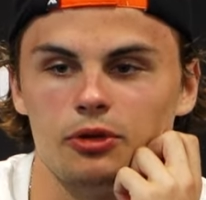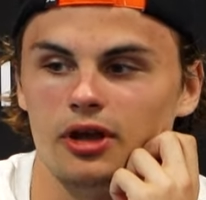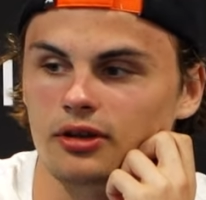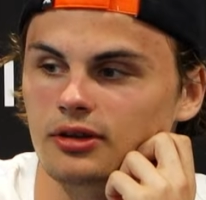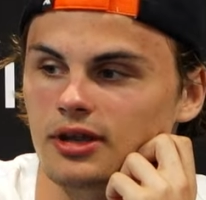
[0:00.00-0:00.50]

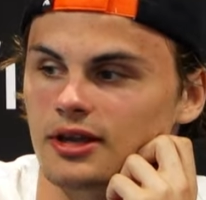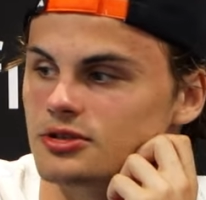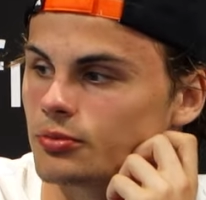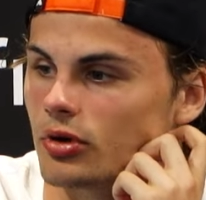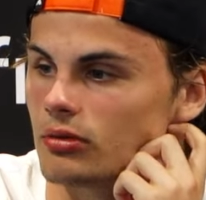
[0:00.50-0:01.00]
He had
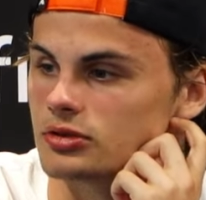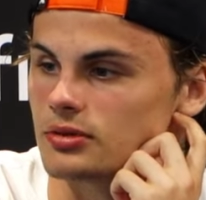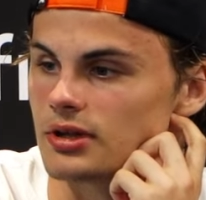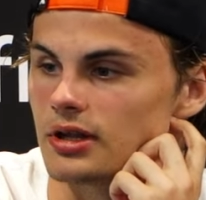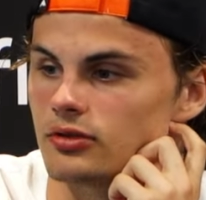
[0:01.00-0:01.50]
some problems
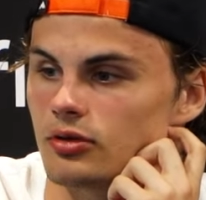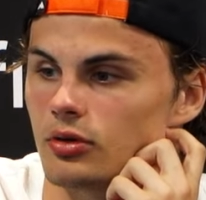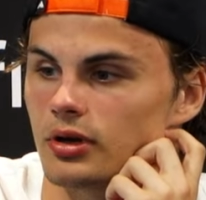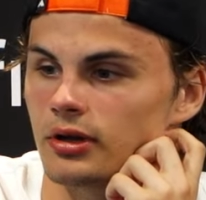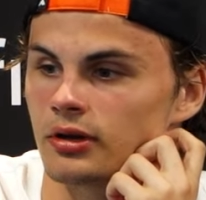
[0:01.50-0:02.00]
with that
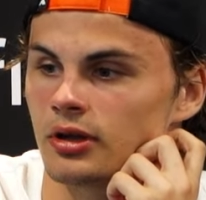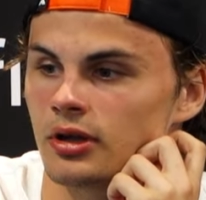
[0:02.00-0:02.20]
too, and